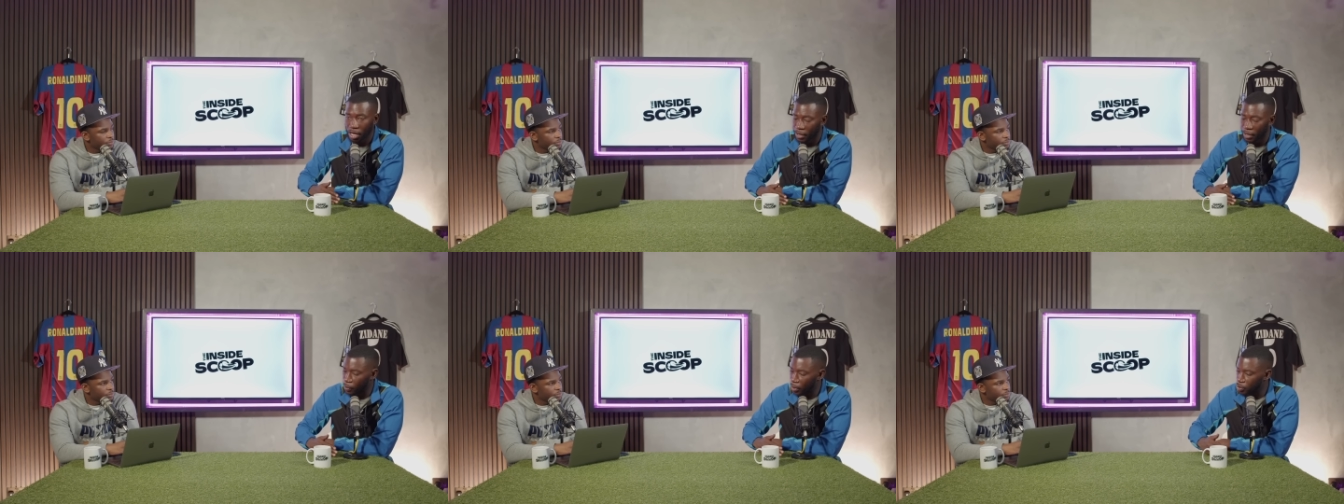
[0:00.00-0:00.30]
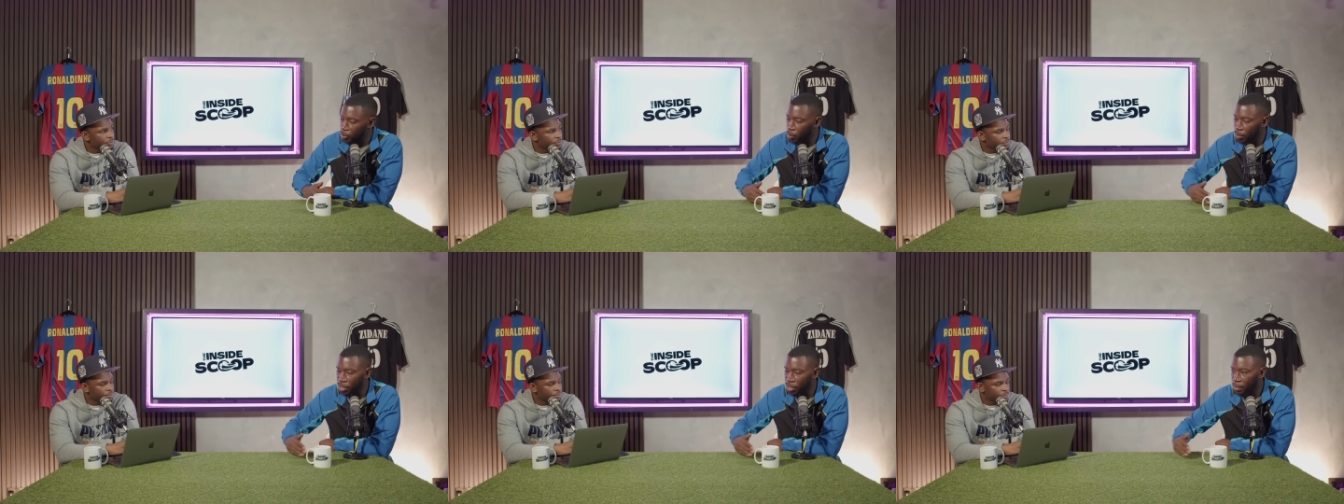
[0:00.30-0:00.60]
If
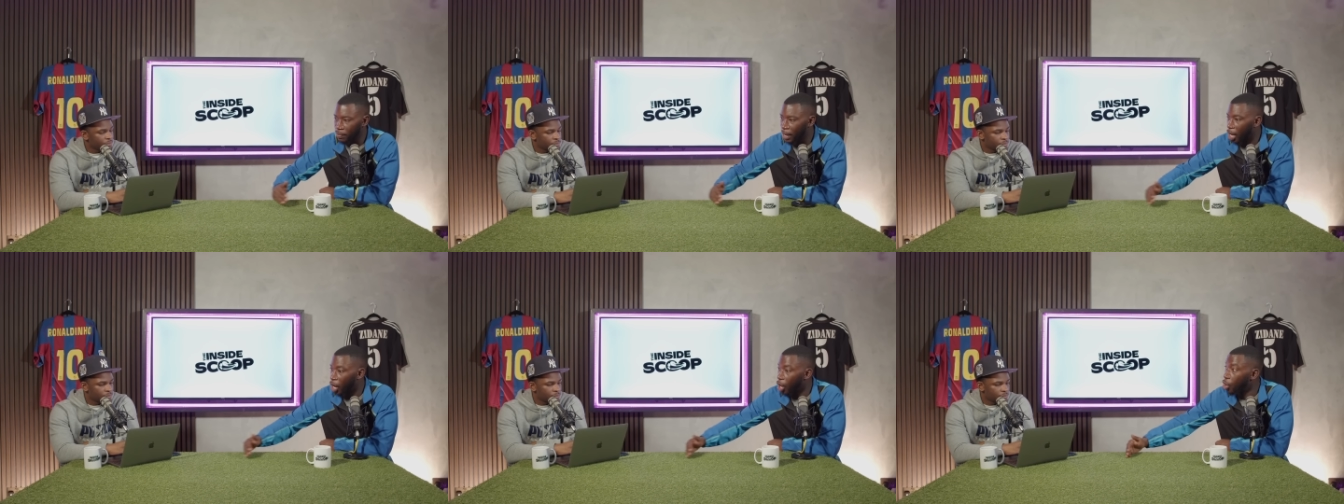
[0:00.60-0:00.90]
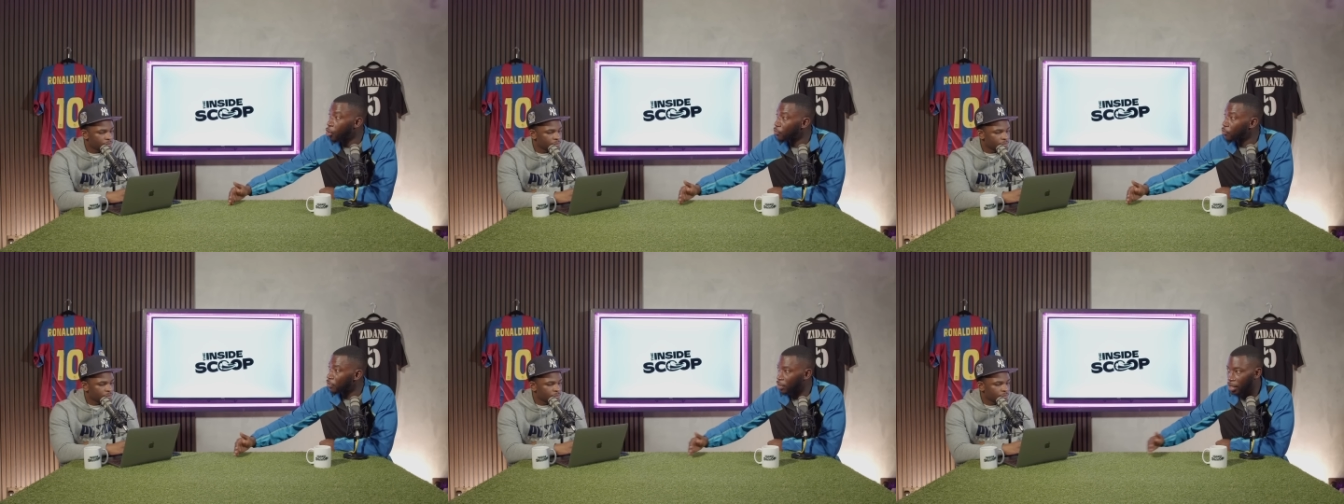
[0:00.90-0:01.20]
we're talking about
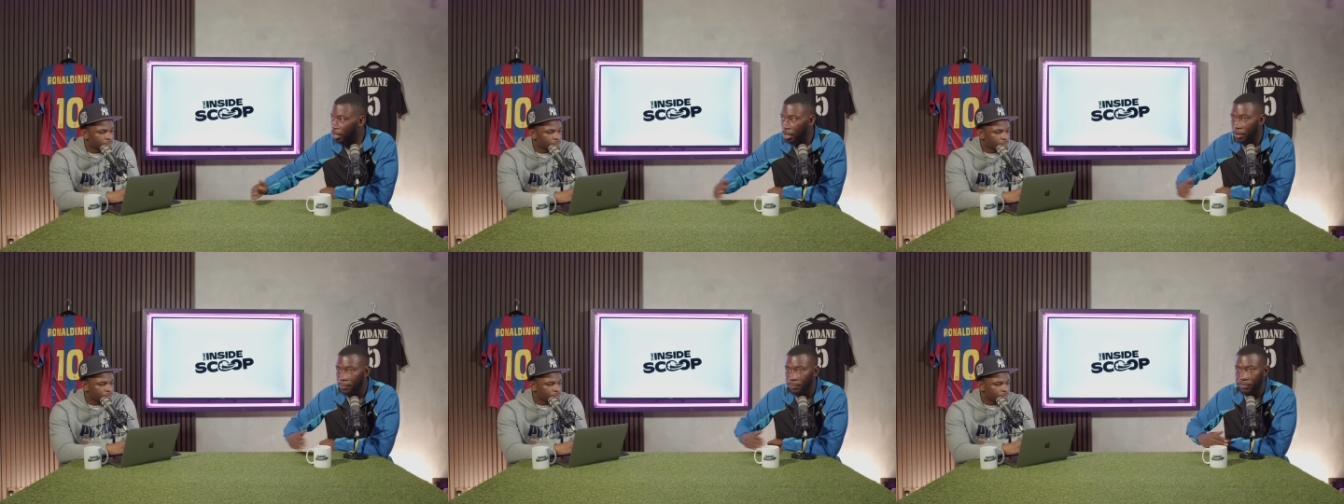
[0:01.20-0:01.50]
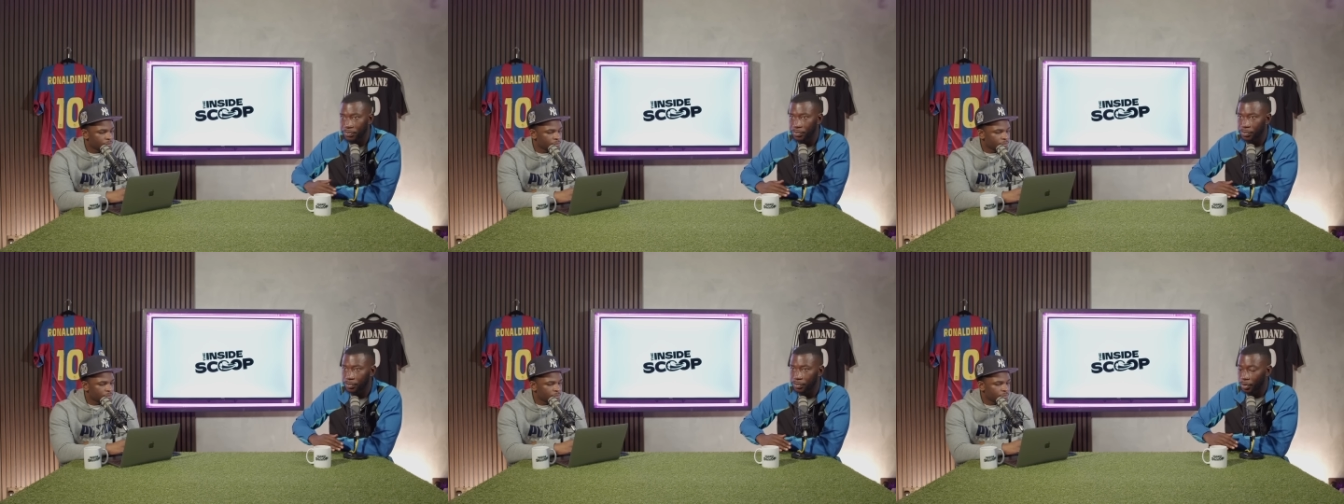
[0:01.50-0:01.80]
over the
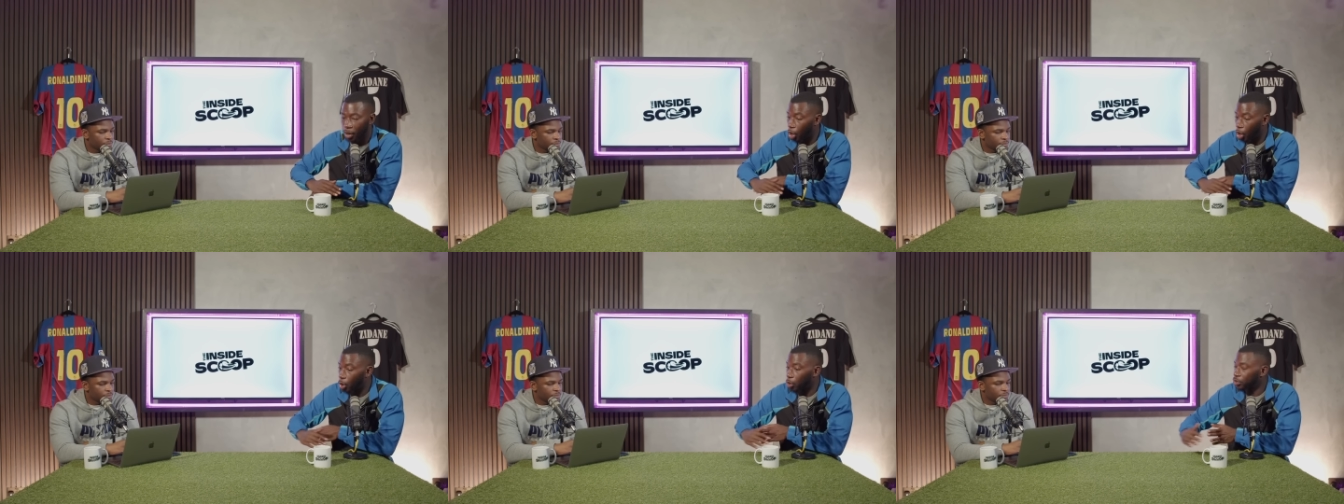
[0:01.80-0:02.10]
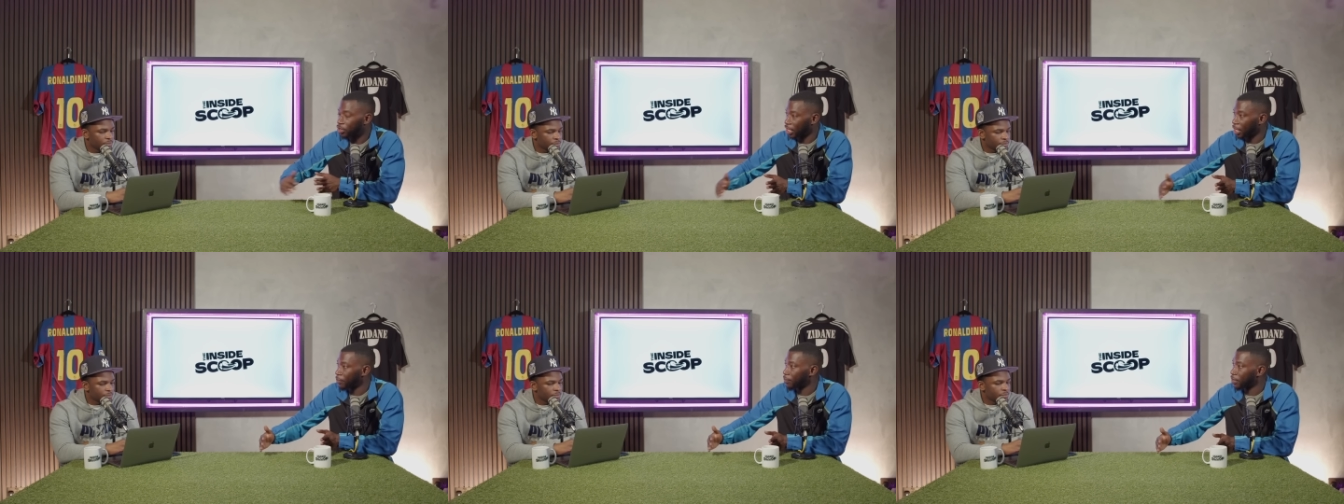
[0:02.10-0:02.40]
the
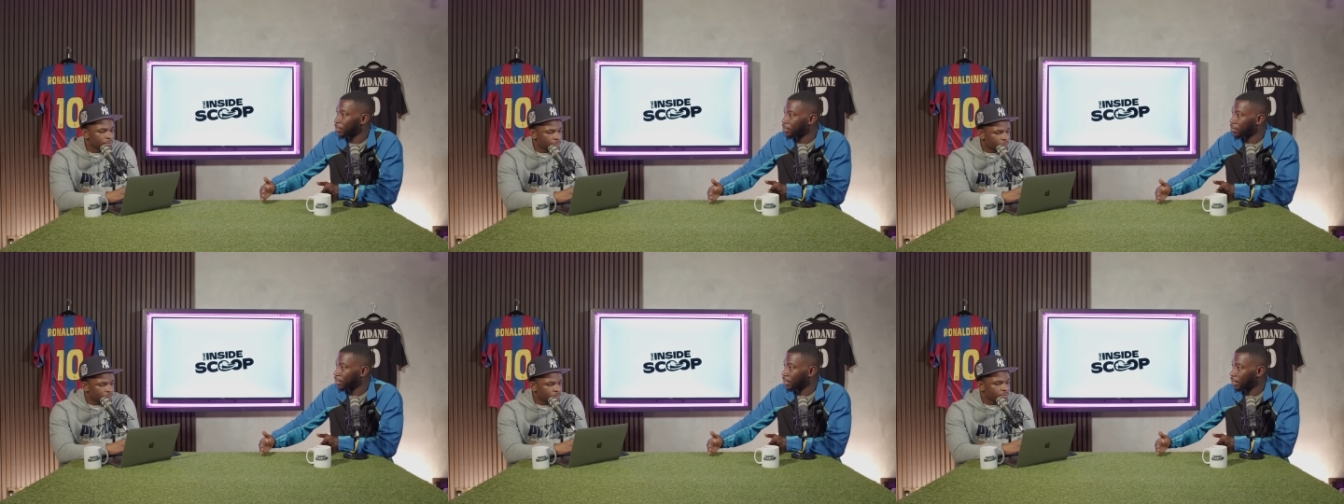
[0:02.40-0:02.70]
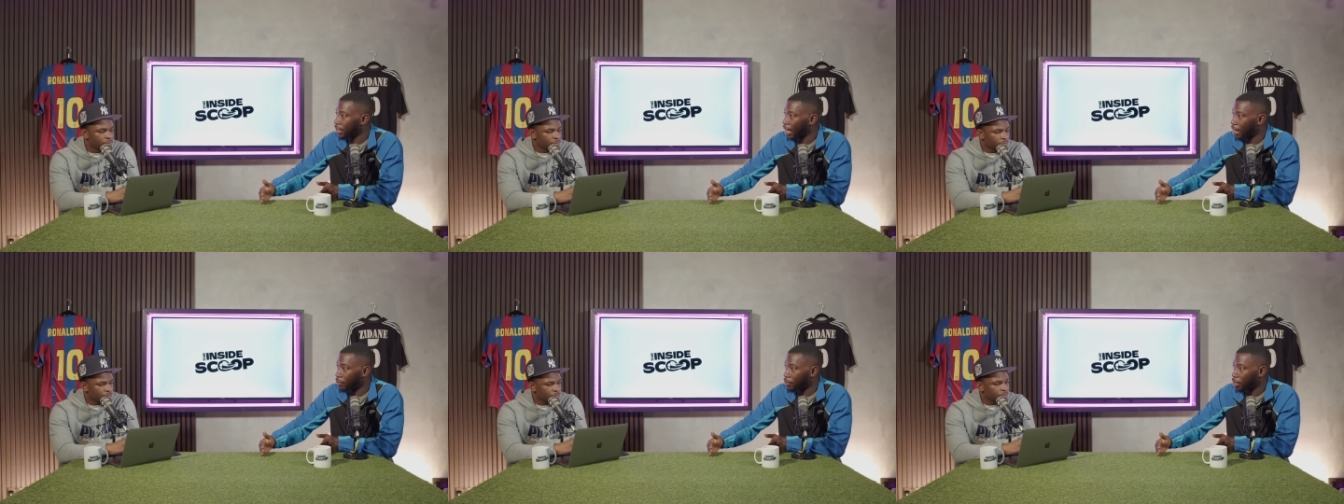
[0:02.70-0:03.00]
whole Champions
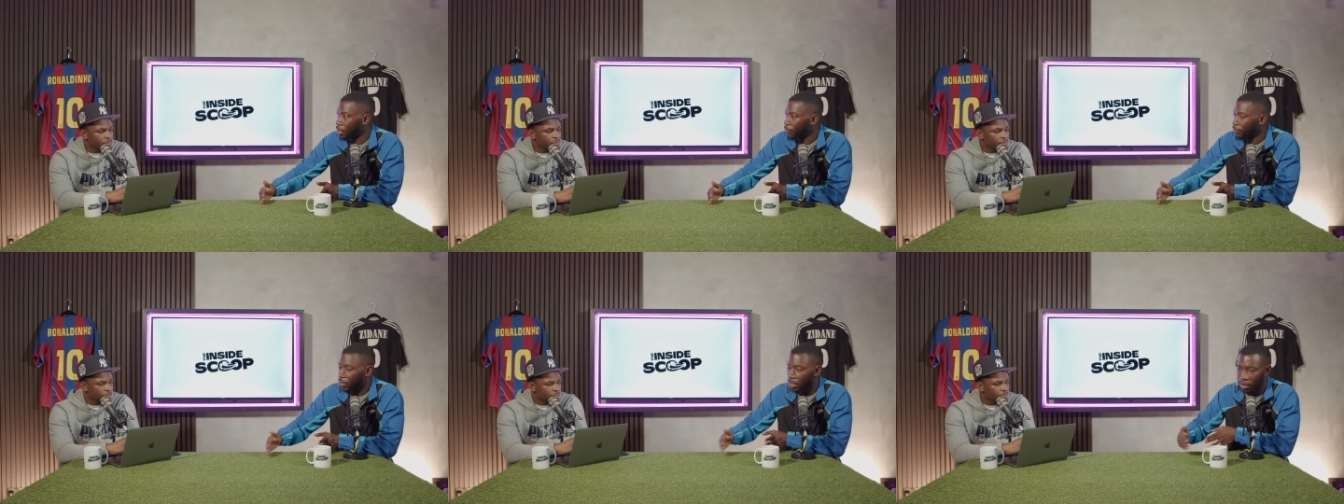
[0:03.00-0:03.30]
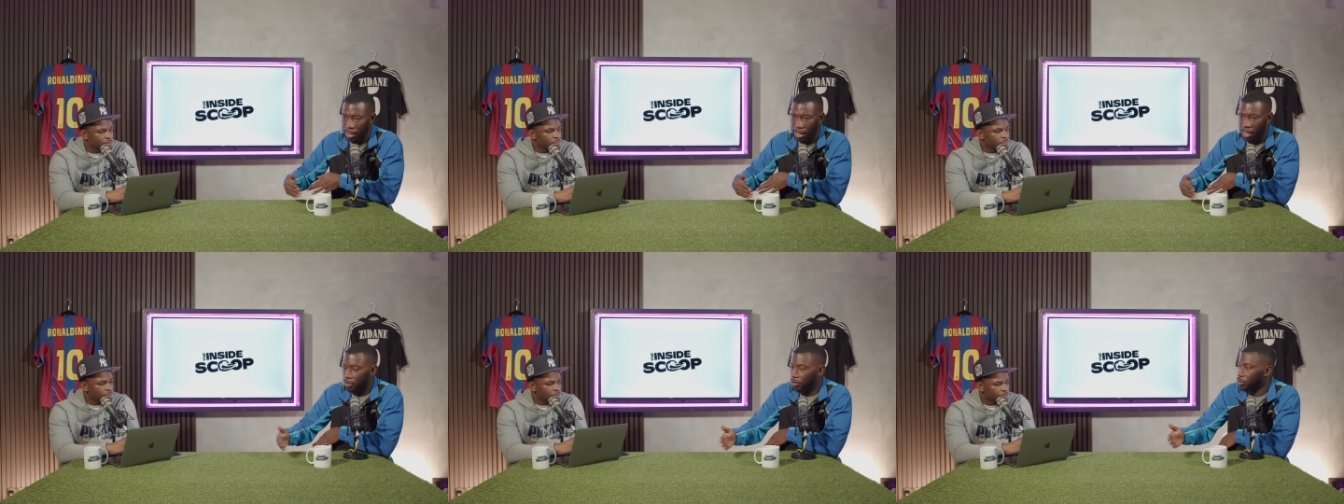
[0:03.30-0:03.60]
League era, mm-hmm.
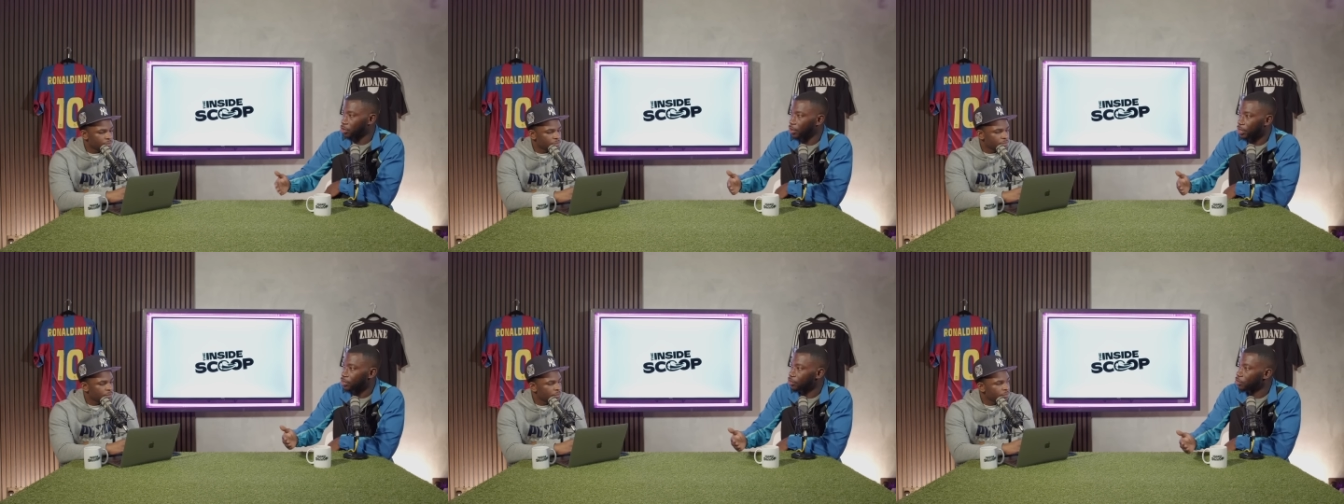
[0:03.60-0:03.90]
then Ancelotti's